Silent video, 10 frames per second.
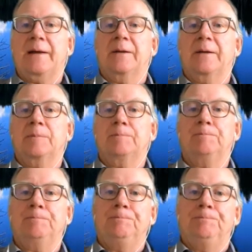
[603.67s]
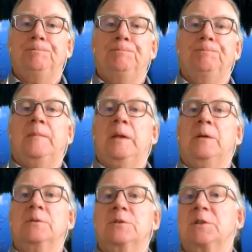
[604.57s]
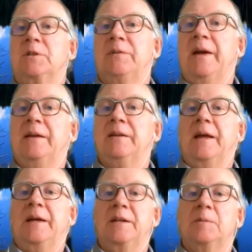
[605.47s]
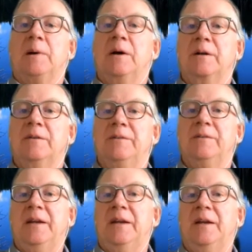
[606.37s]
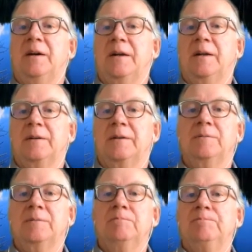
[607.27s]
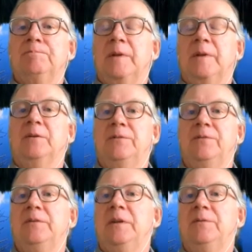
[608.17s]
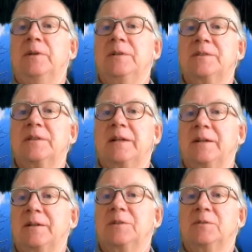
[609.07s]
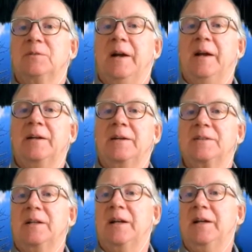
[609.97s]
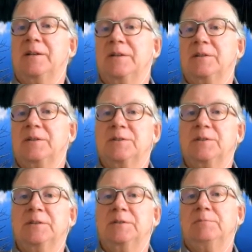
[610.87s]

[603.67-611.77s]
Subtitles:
and, survey land topography on, 50-foot centers over acres and acres is just